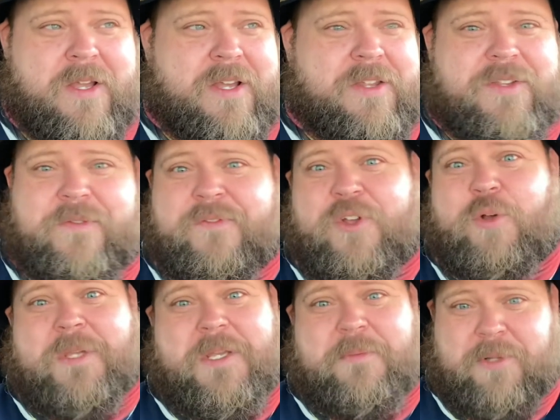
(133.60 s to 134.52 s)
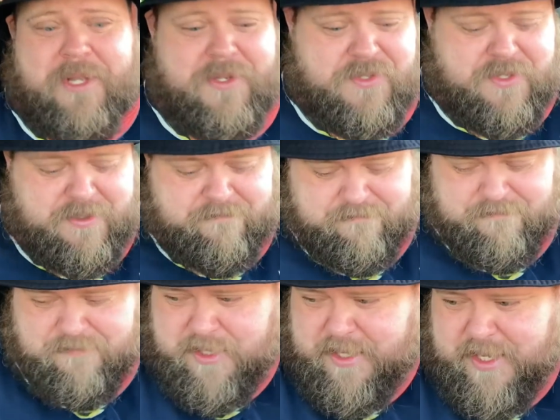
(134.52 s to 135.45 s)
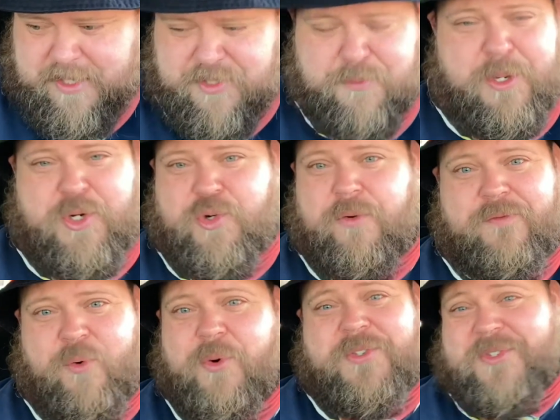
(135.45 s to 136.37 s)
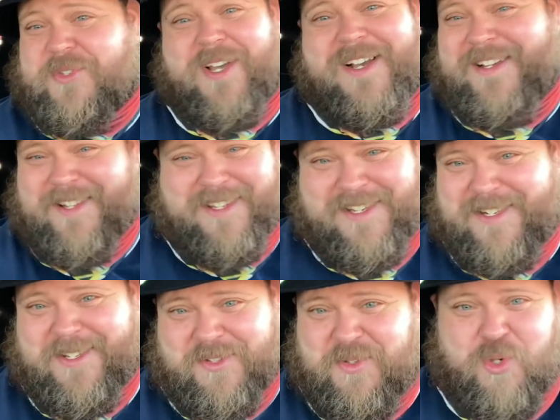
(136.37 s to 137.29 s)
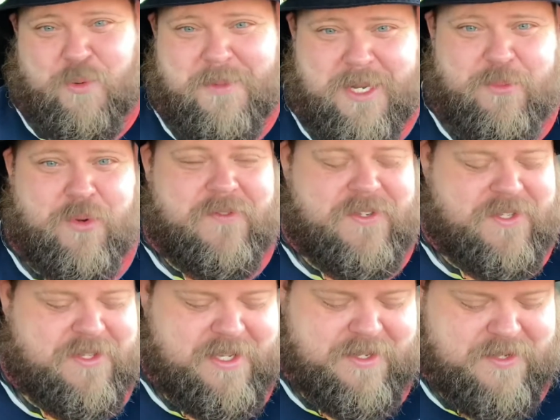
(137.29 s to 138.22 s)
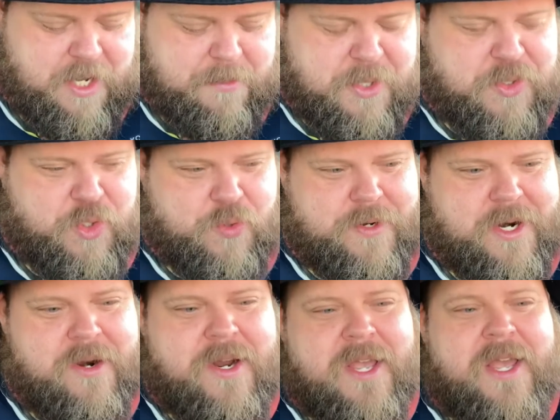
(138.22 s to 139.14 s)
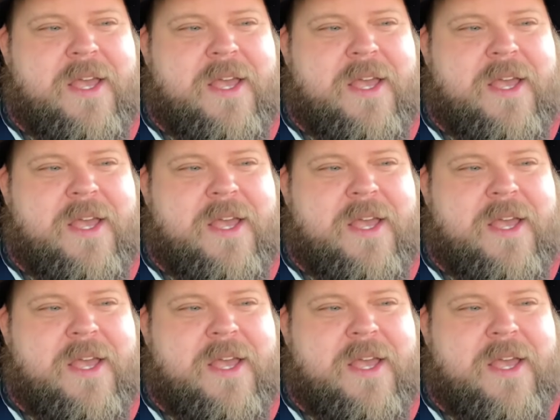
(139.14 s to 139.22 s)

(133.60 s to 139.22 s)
In the film, he plays a ex-special forces guy like he did in so many movies at that time in his career.